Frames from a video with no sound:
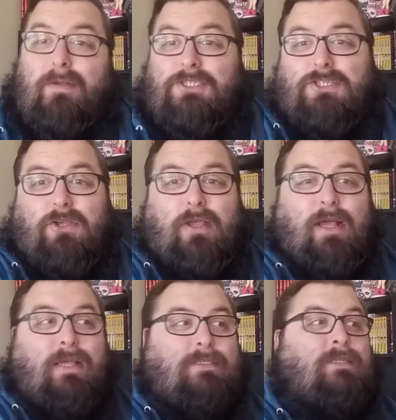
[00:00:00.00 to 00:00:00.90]
and show you
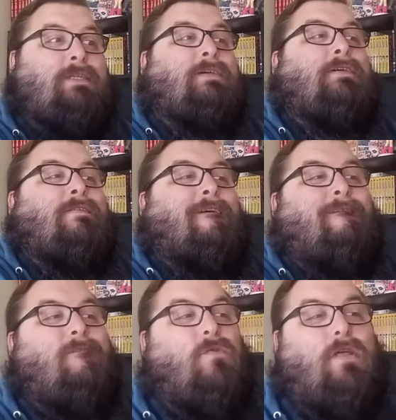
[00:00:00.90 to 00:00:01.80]
guys
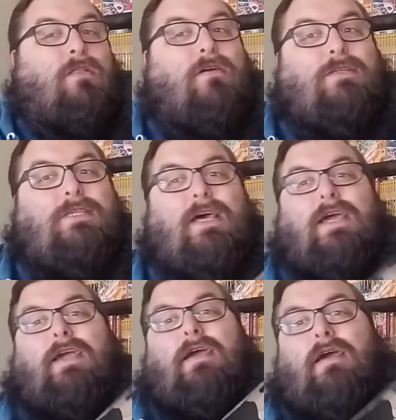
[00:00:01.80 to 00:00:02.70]
what it looks
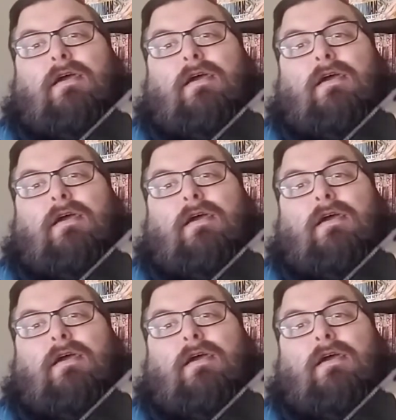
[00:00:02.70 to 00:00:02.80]
like.